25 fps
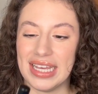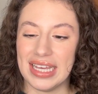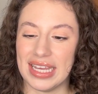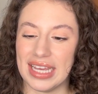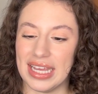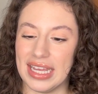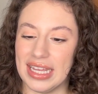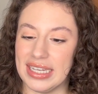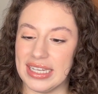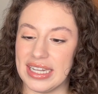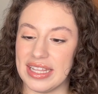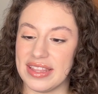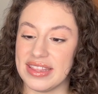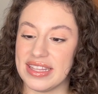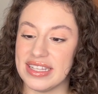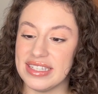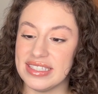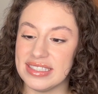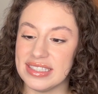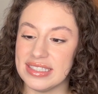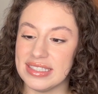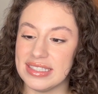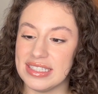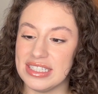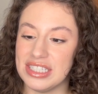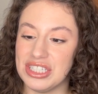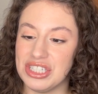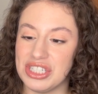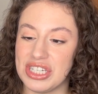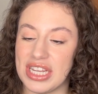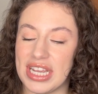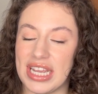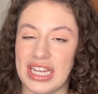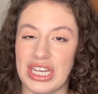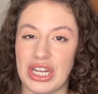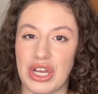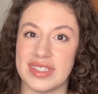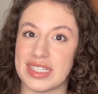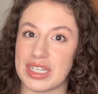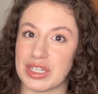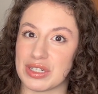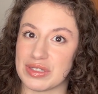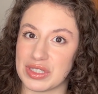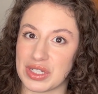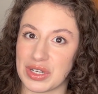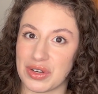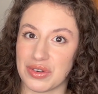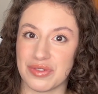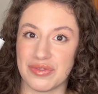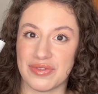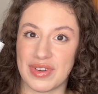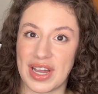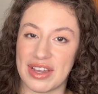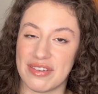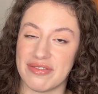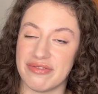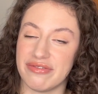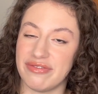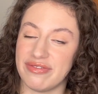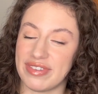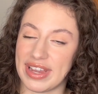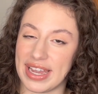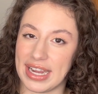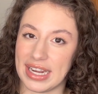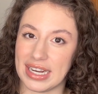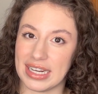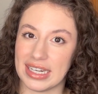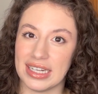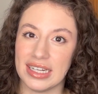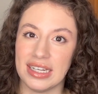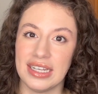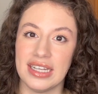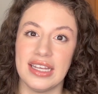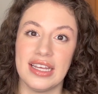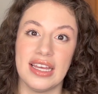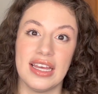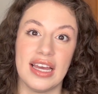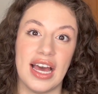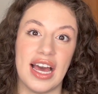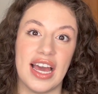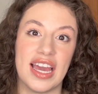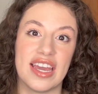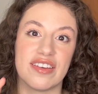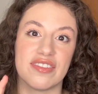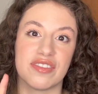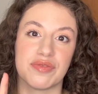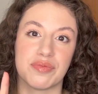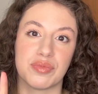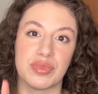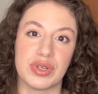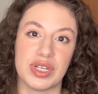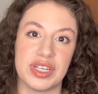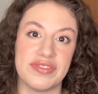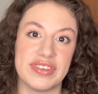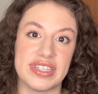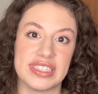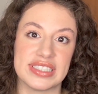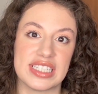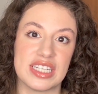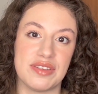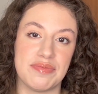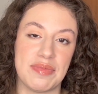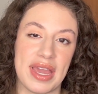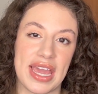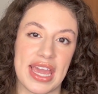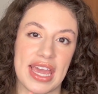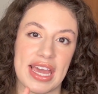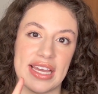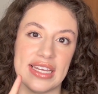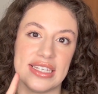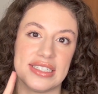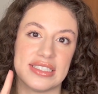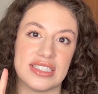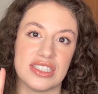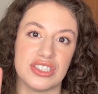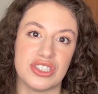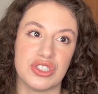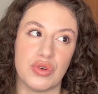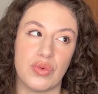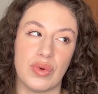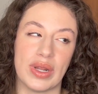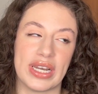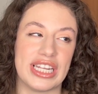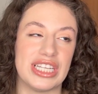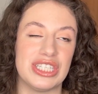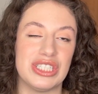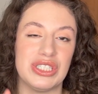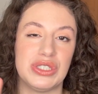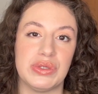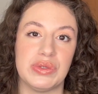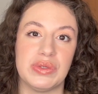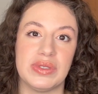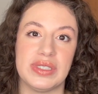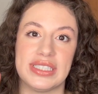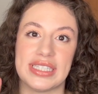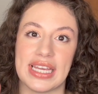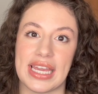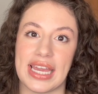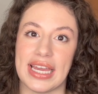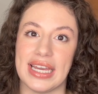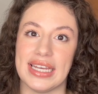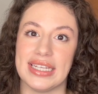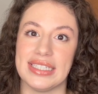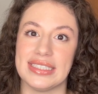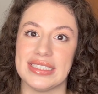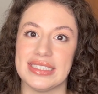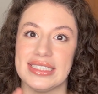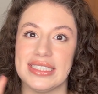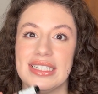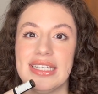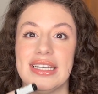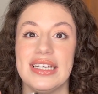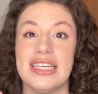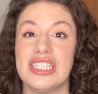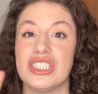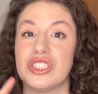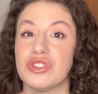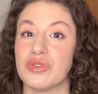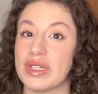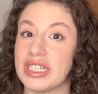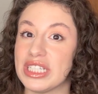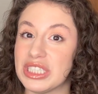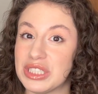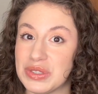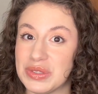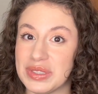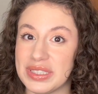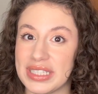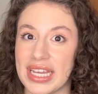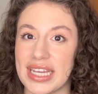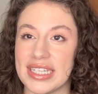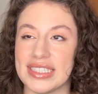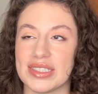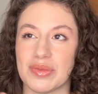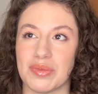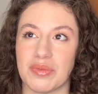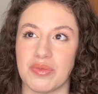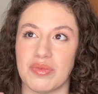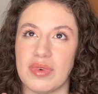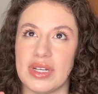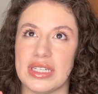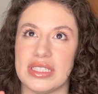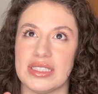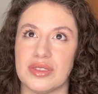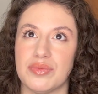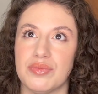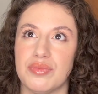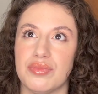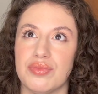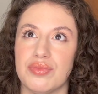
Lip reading: And this is the shade 005 Fair. I previously panned 22 Sand. 22 Sand was